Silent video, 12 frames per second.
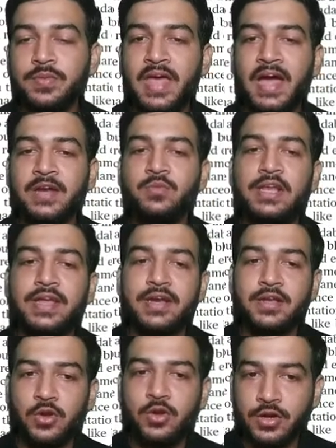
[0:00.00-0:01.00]
that will
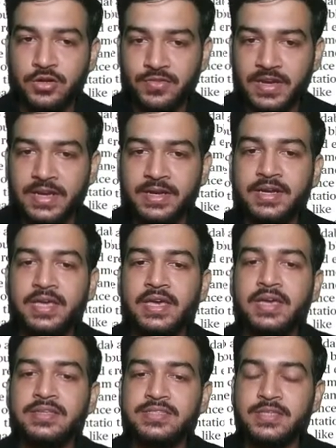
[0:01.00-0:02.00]
get a lot of
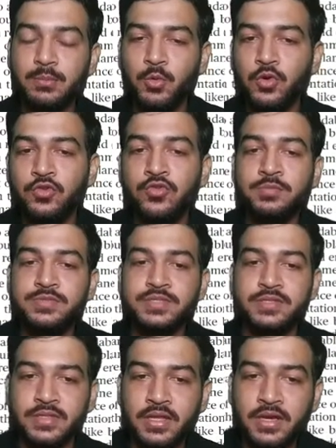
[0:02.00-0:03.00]
intake and support from
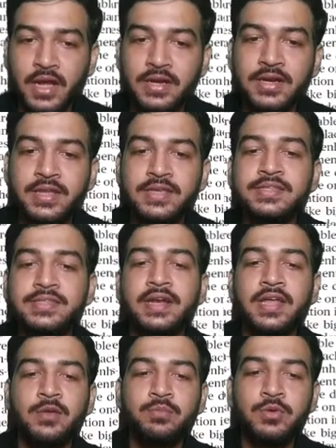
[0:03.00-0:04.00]
the countries
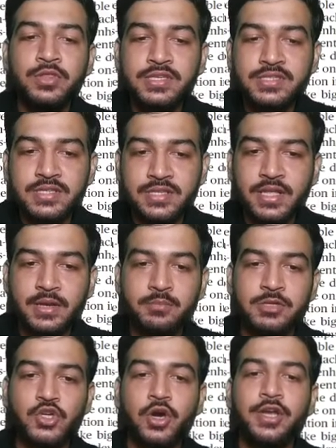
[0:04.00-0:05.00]
that are Buddhist in their
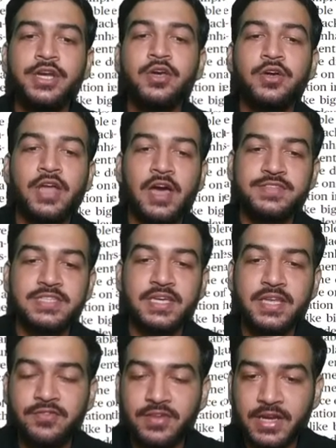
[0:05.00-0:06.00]
majority or have
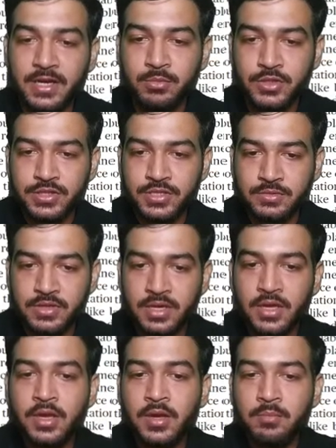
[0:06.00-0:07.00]
significant Buddhist
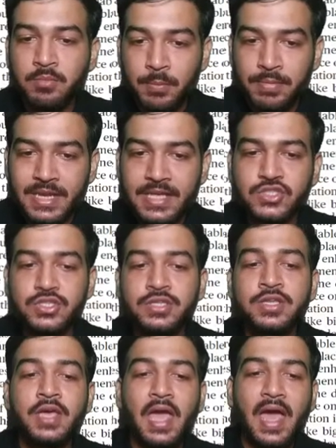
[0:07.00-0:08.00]
population.
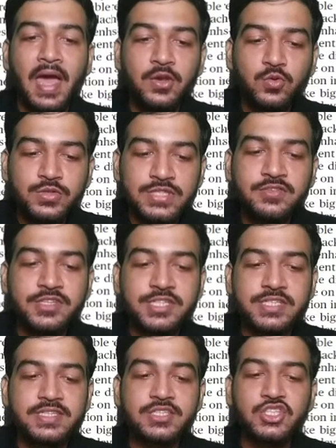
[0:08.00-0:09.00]
And usi
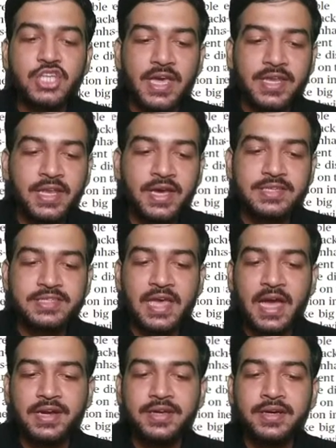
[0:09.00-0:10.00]
wajah se China has
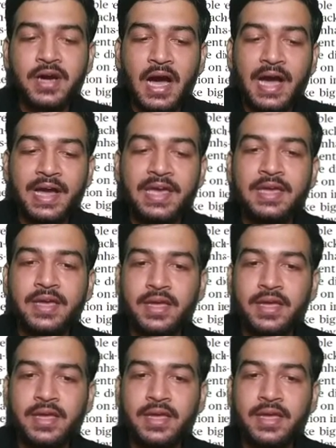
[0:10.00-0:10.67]
had a high